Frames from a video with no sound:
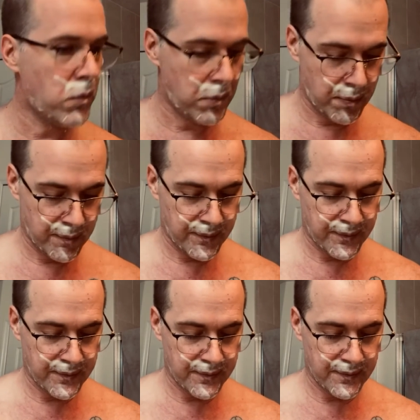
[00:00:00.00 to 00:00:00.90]

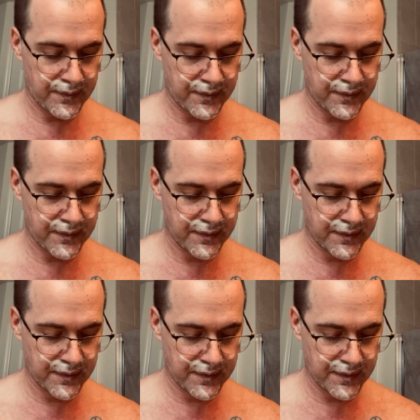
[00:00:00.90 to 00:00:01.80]

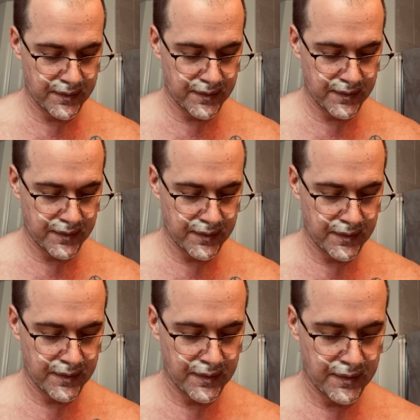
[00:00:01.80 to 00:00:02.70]

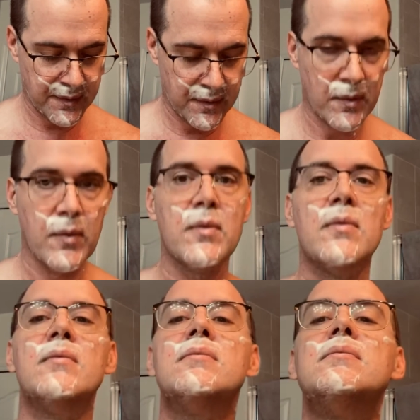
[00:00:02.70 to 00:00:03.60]

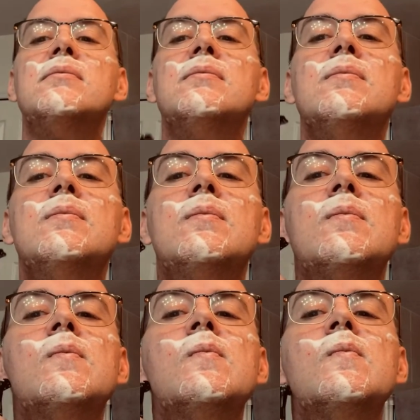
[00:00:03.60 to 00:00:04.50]

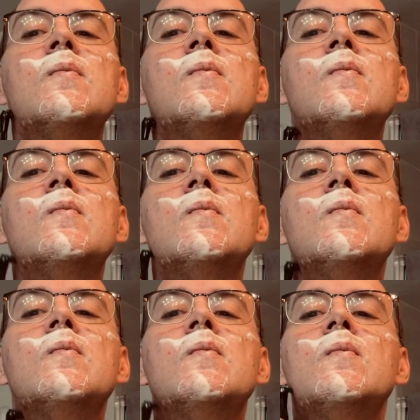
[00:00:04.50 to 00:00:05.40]

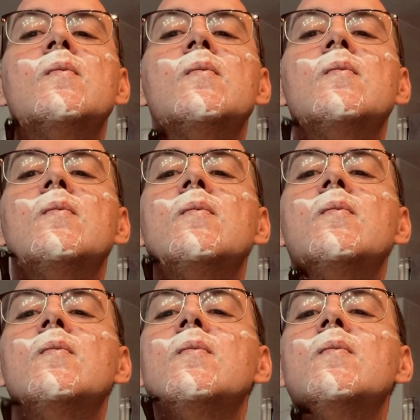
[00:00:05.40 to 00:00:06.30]

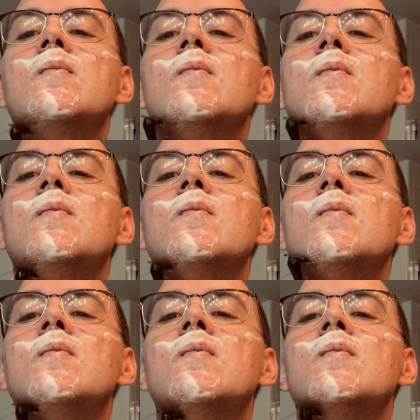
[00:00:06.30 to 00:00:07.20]

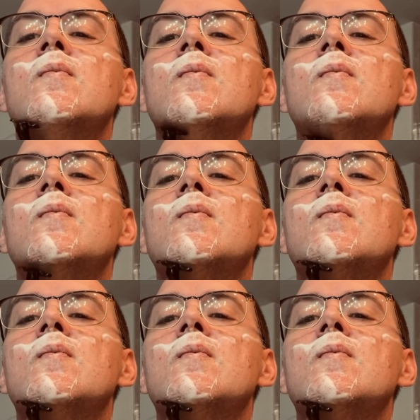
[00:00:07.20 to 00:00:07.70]
(no one is talking)